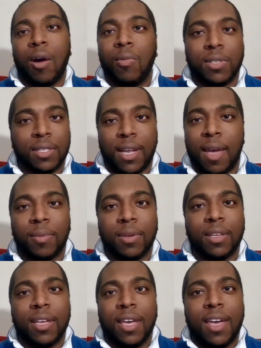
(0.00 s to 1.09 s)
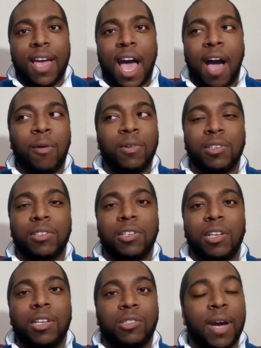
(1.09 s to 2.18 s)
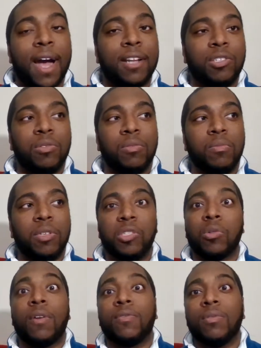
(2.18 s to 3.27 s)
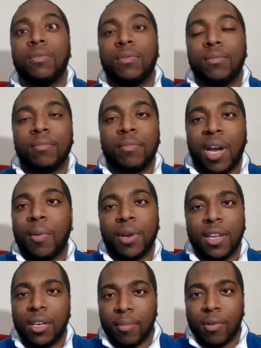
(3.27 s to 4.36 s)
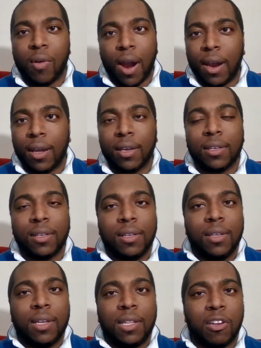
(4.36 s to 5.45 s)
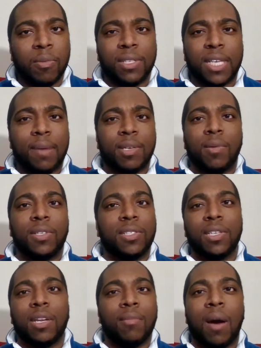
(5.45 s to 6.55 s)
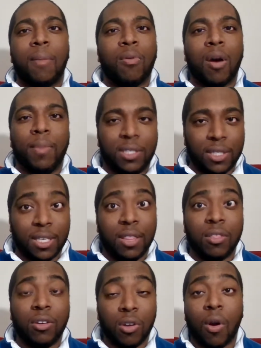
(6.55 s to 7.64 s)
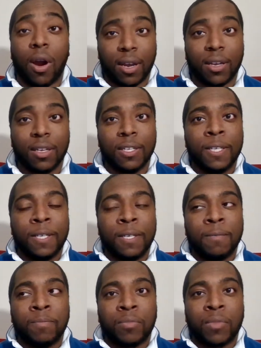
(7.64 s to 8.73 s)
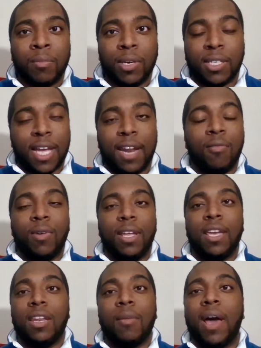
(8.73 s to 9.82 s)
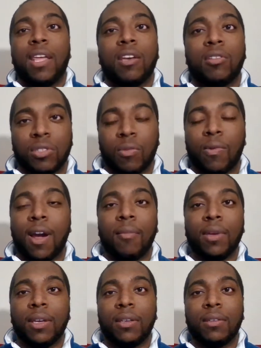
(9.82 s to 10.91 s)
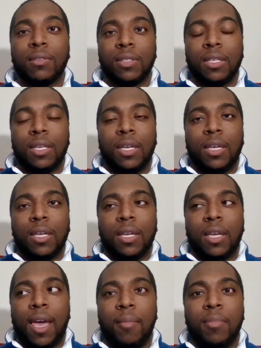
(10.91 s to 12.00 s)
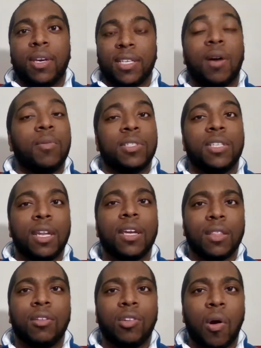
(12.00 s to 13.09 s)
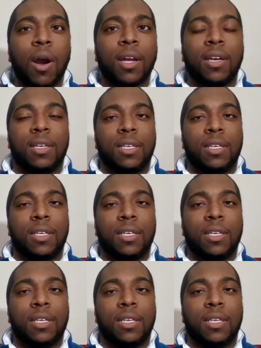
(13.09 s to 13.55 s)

wasn't happy. I would try to be joyful, but I would end up crying. There would be times I would just sit in my apartment just in the dark because I didn't want anybody else around me. And because I was sitting in the dark,